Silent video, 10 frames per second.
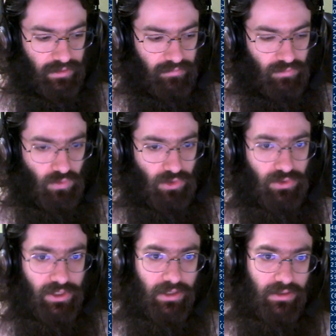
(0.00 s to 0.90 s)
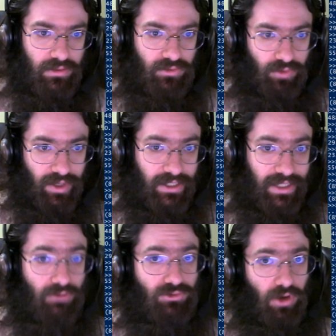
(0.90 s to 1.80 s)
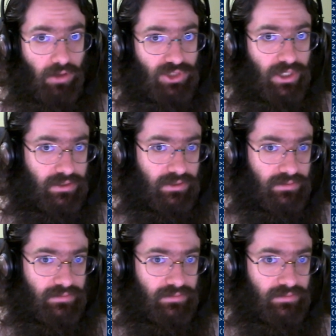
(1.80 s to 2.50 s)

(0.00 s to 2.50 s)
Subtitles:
Or you can create a counter object